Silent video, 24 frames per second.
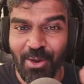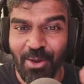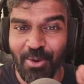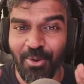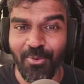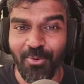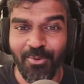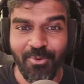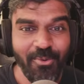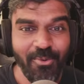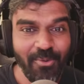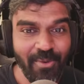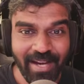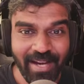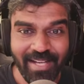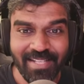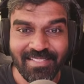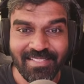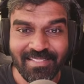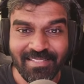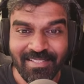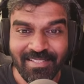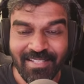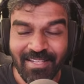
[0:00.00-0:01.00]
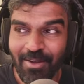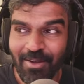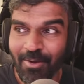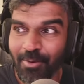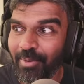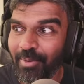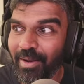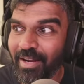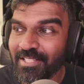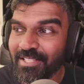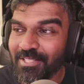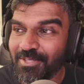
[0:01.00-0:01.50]
great.
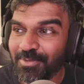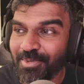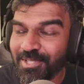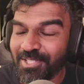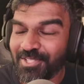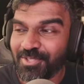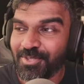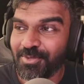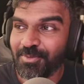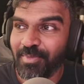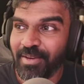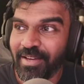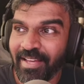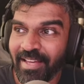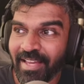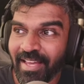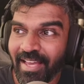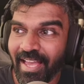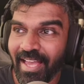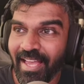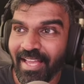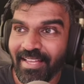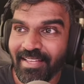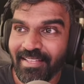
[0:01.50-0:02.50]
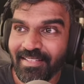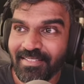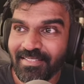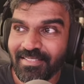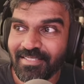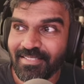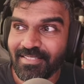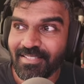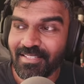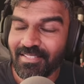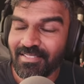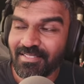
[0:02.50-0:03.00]
When I switched to my
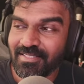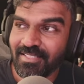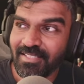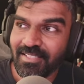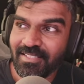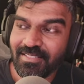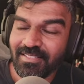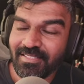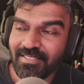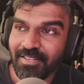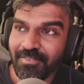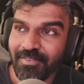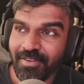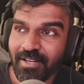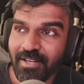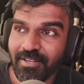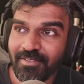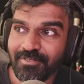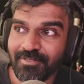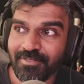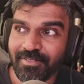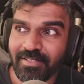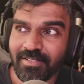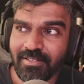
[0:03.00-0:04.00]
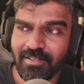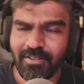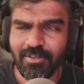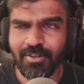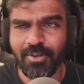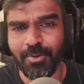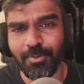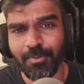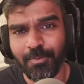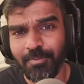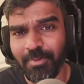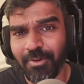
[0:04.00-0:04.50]
A6700,
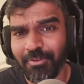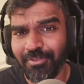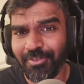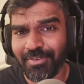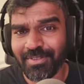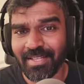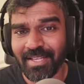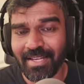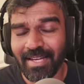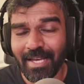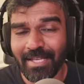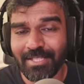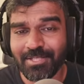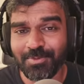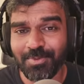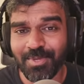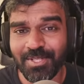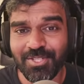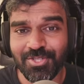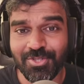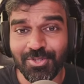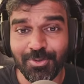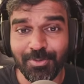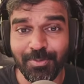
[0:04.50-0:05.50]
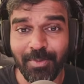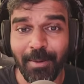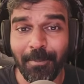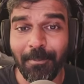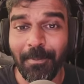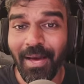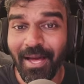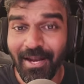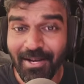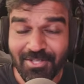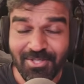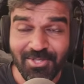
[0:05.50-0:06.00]
no, before that, I switched to my
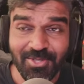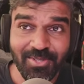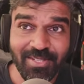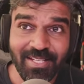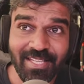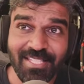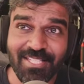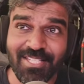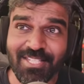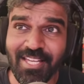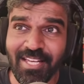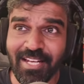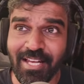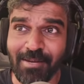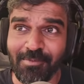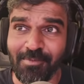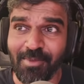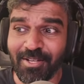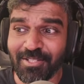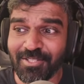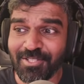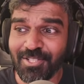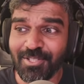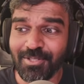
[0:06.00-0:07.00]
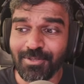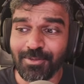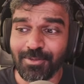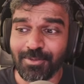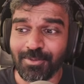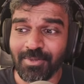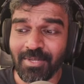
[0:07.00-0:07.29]
Panasonic G9 Mark II.